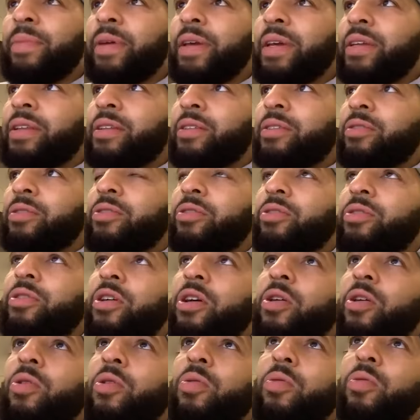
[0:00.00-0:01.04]
I mean, you
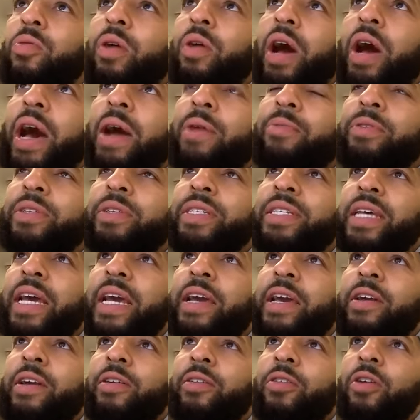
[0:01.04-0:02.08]
know, I would
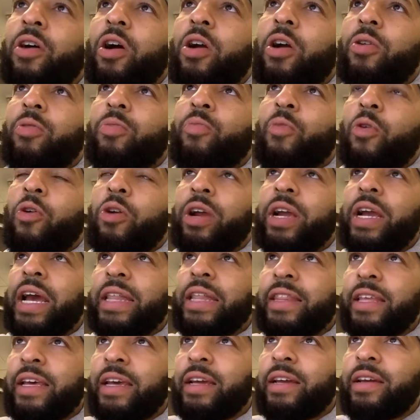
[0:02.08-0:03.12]
say our work
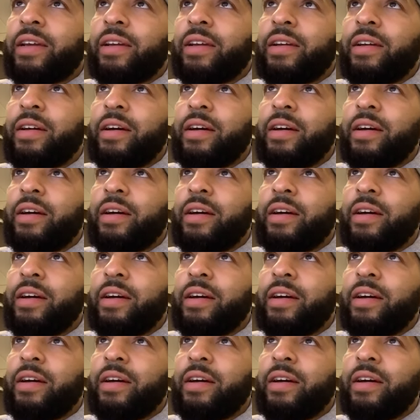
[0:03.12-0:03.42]
ethic.